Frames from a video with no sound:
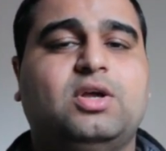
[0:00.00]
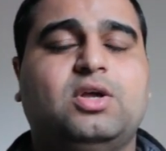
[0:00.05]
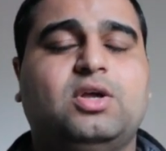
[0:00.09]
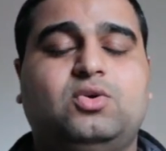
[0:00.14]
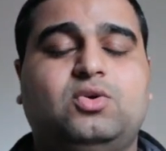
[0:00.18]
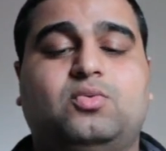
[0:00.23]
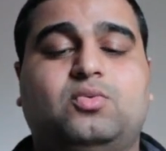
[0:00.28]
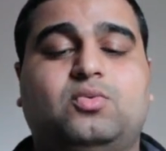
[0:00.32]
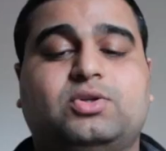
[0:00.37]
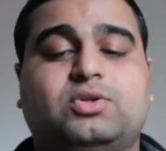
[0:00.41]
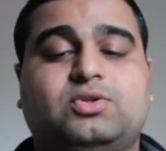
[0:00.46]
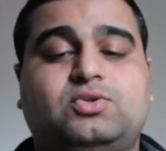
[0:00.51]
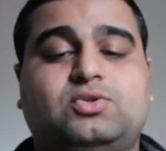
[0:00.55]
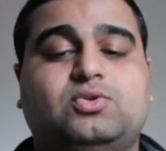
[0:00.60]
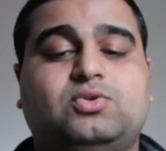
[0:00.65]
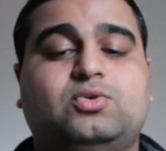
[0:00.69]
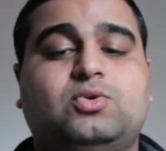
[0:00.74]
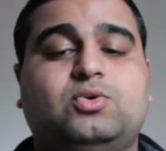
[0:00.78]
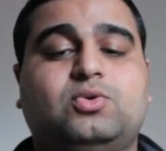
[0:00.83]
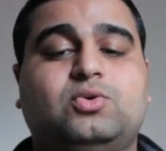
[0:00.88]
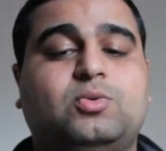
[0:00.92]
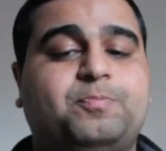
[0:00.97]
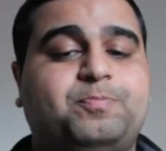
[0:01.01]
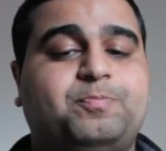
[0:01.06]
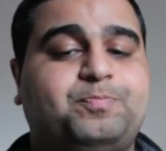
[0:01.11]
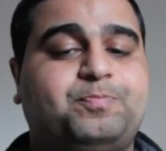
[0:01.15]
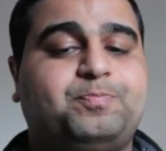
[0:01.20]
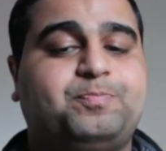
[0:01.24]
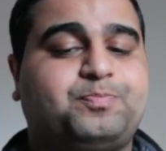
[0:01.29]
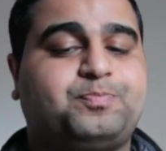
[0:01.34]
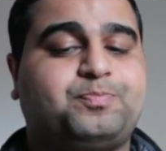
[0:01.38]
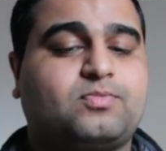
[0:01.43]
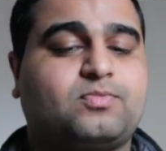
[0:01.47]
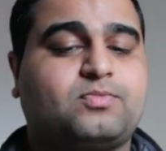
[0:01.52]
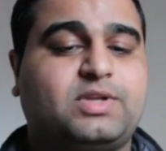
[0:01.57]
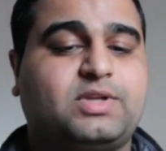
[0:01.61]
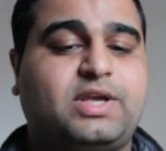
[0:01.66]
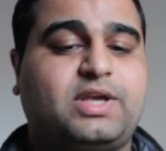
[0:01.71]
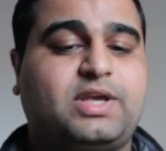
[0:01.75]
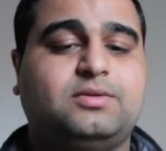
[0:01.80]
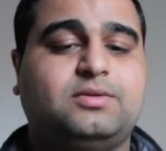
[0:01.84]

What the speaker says: you want to get.